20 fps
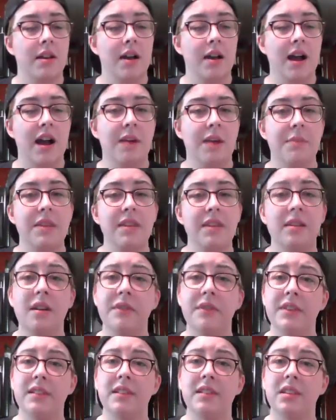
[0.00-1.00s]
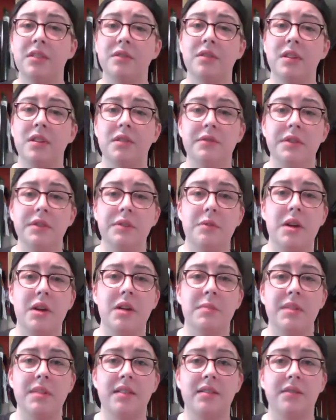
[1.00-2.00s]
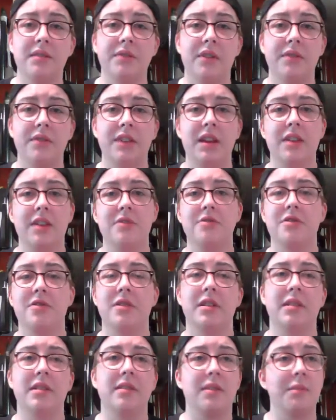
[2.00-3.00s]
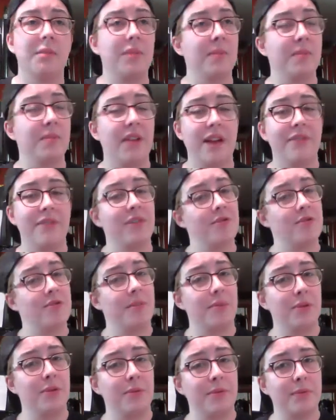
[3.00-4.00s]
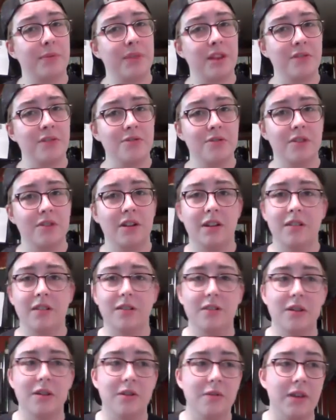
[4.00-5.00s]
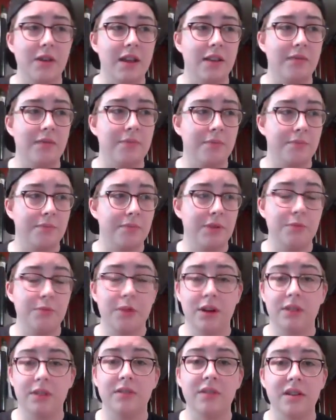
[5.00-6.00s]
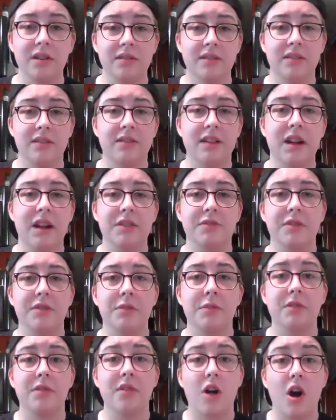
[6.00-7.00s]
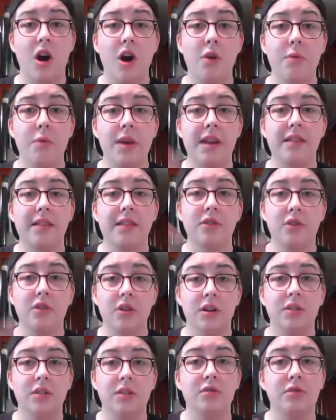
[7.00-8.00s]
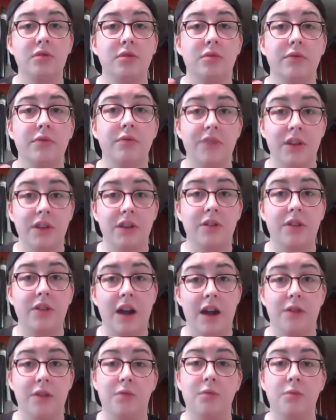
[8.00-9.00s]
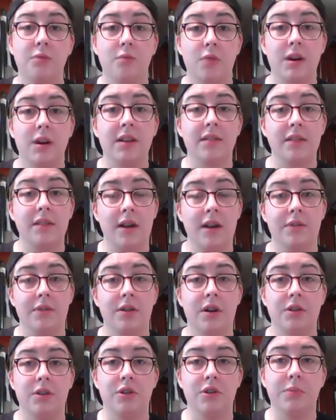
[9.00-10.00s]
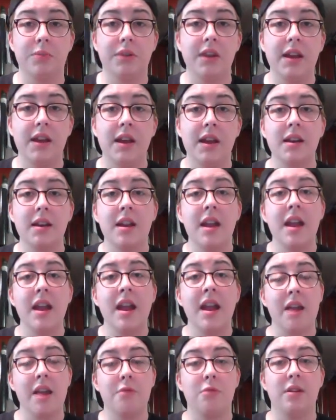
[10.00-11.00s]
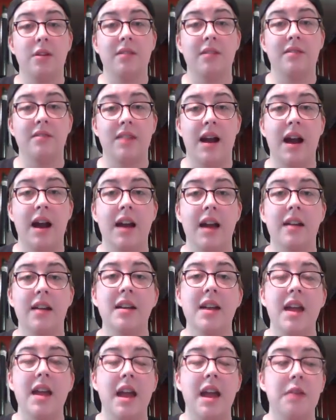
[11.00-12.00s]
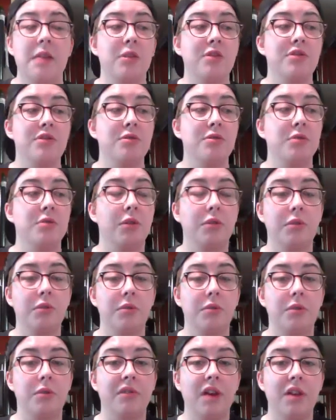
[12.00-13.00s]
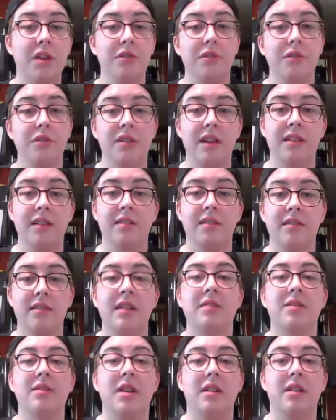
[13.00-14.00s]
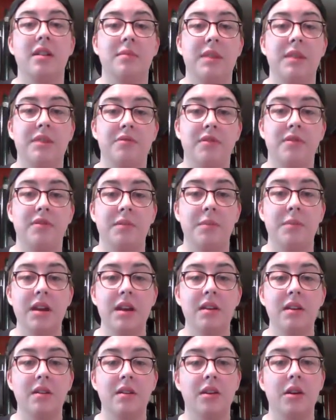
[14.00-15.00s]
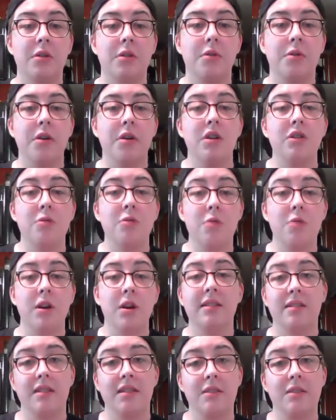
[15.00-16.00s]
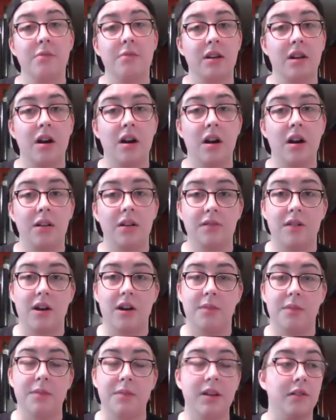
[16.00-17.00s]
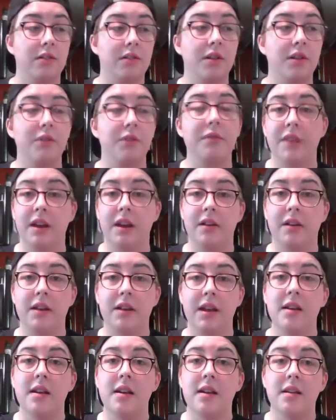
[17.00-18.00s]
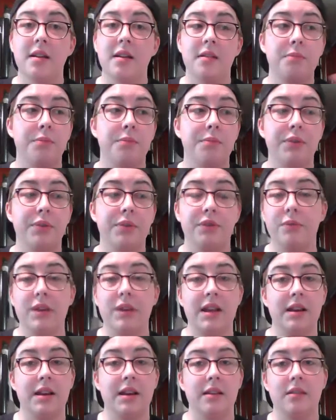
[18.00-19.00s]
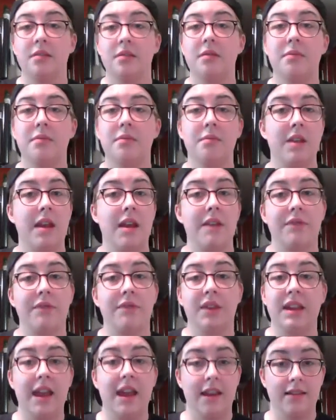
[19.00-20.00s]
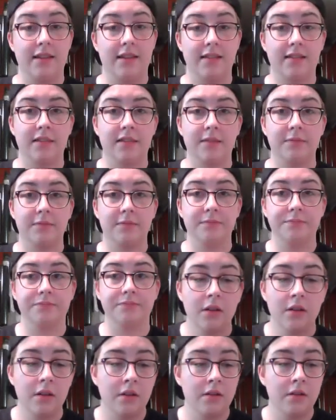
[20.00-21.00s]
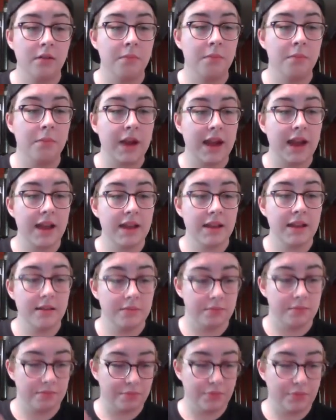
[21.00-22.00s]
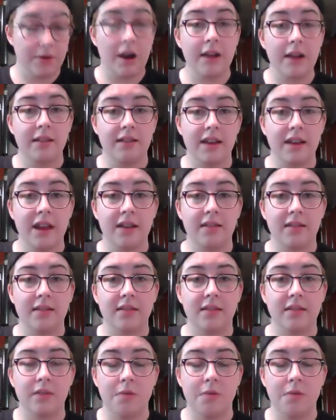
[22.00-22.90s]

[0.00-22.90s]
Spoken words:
And then obviously there's other requirements involving insurance. Some people have to jump hoops with insurance. So if you want to start testosterone, it's always good to figure out what is covered on your plan and what's not. And once you go through those other things that I talked about just a minute ago, you want to see what costs are, because those vary between every case. My process